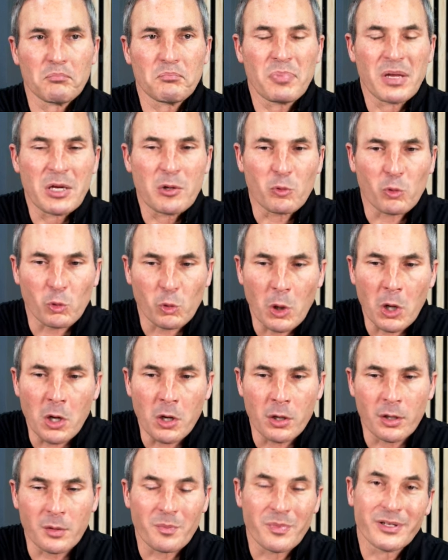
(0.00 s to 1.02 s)
be
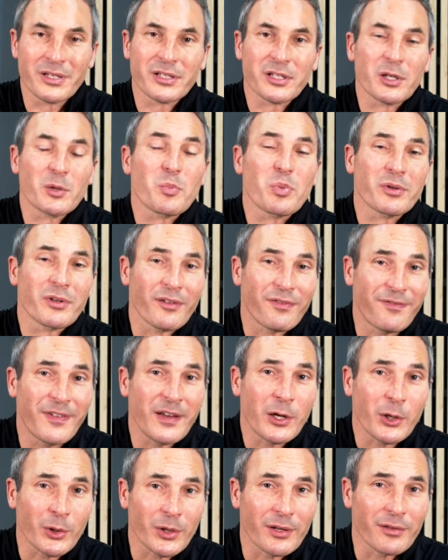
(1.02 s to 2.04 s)
wrong, but it could put a
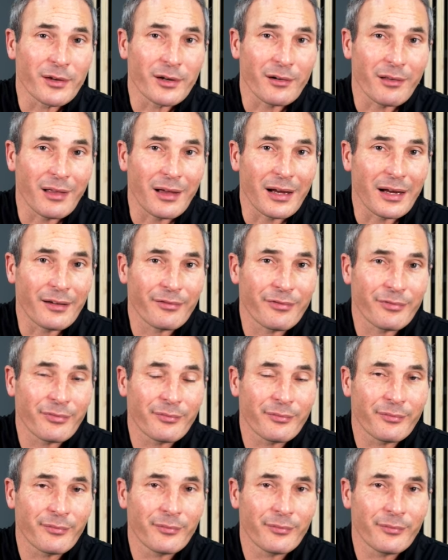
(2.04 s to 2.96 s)
fear in their life.